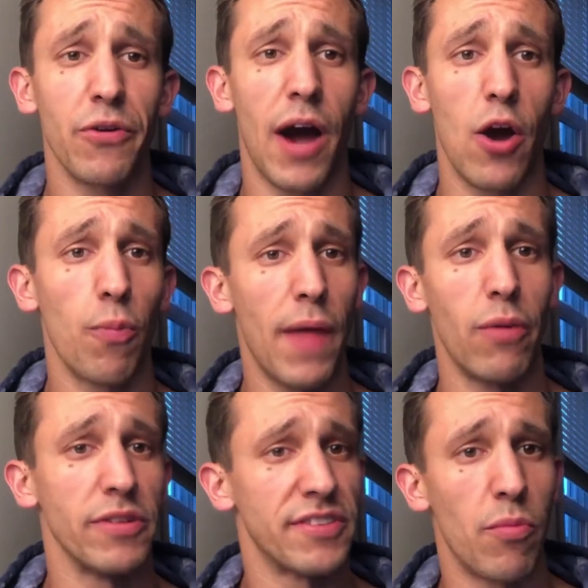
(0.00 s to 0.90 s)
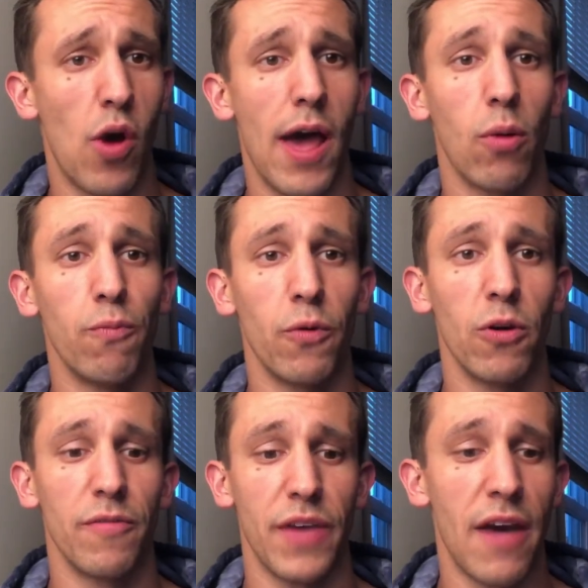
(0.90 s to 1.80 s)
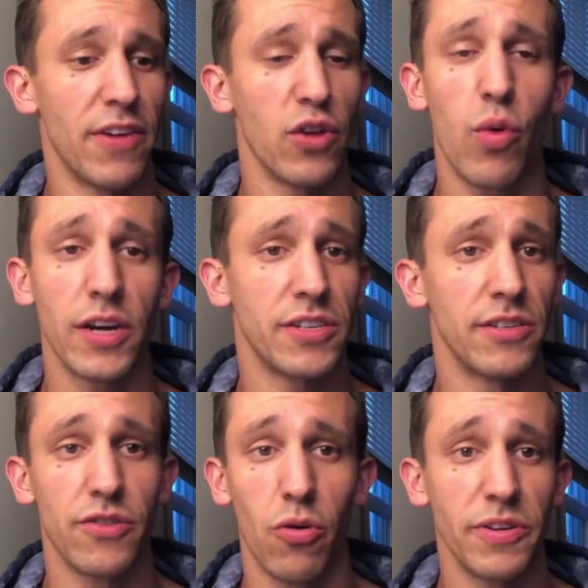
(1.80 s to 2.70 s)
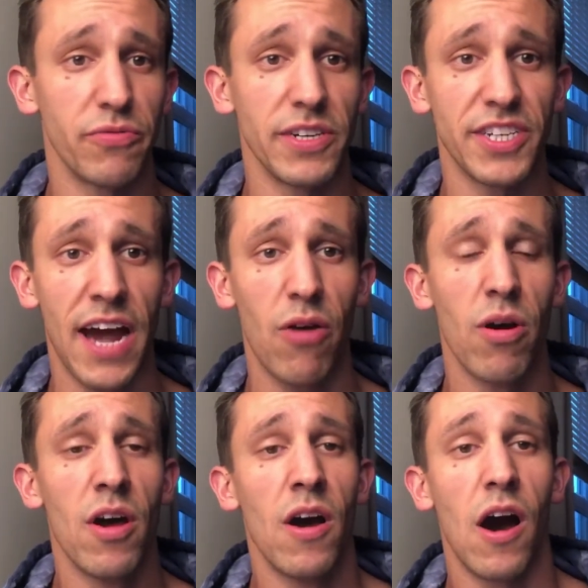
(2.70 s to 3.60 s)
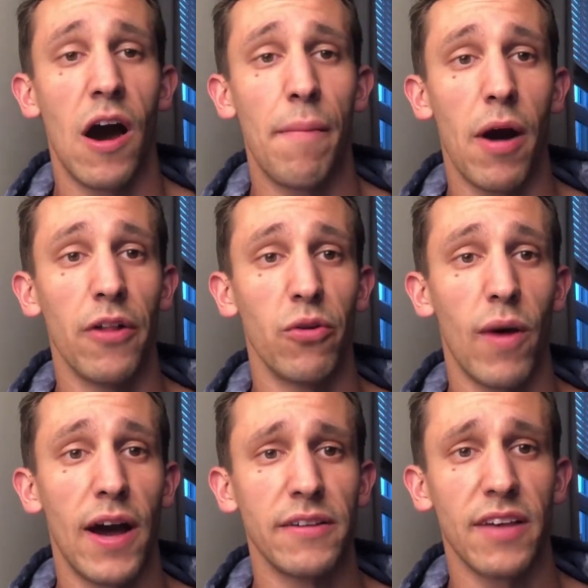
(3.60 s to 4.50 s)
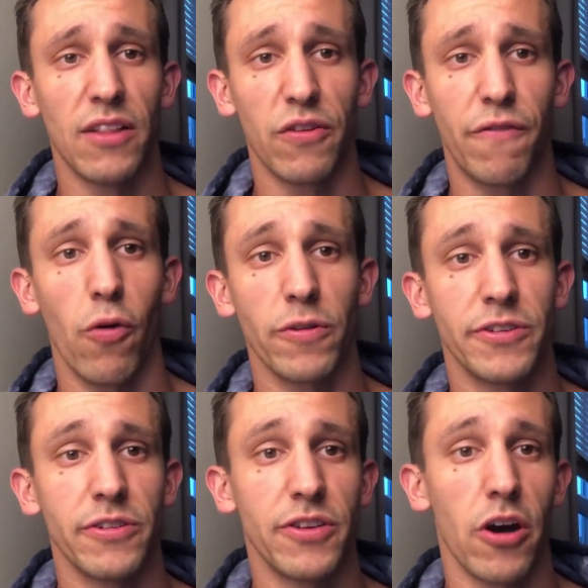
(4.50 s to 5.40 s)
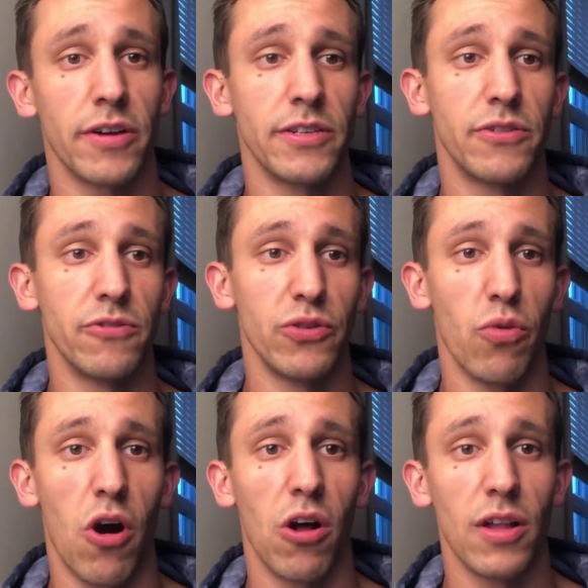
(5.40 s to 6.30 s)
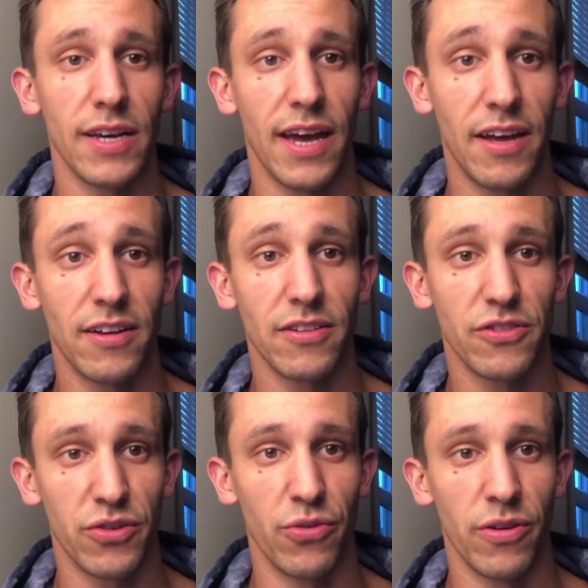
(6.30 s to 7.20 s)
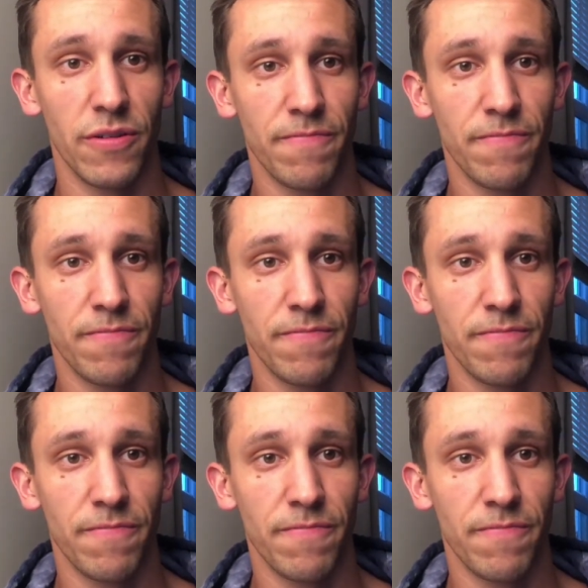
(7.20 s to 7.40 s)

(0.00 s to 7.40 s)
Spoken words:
I hope that was somewhat helpful. If you have any questions, always reach out. Otherwise, I look forward to talking to you all again soon.